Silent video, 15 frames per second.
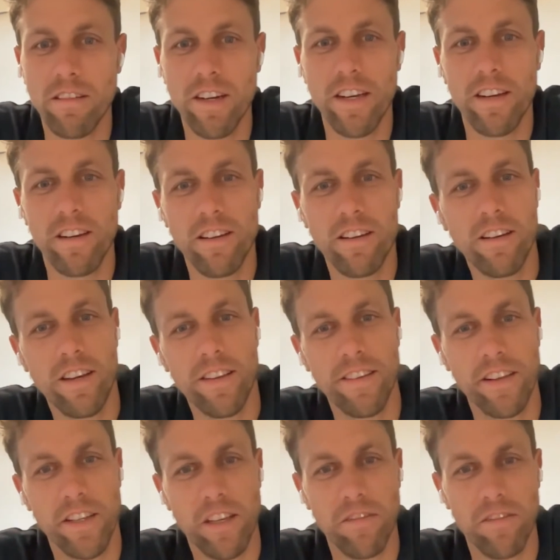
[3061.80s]
right? And they'll
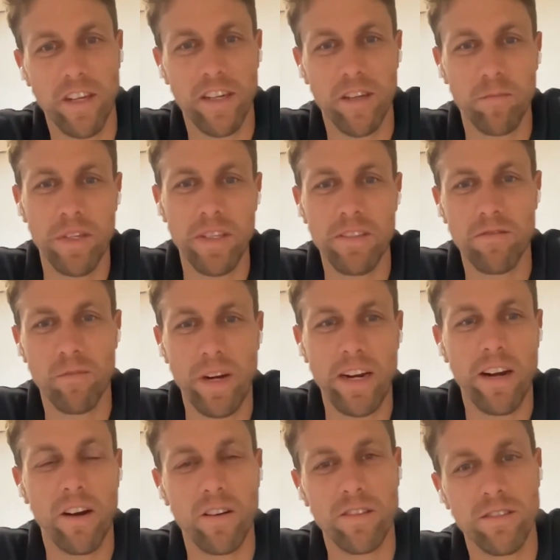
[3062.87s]
give you like a piece of
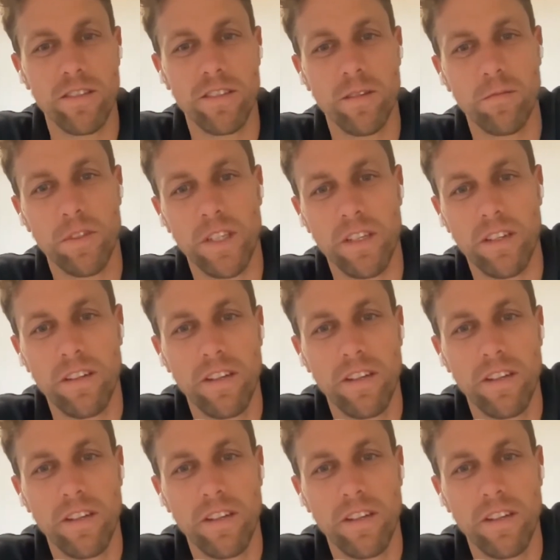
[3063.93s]
warehouse or something.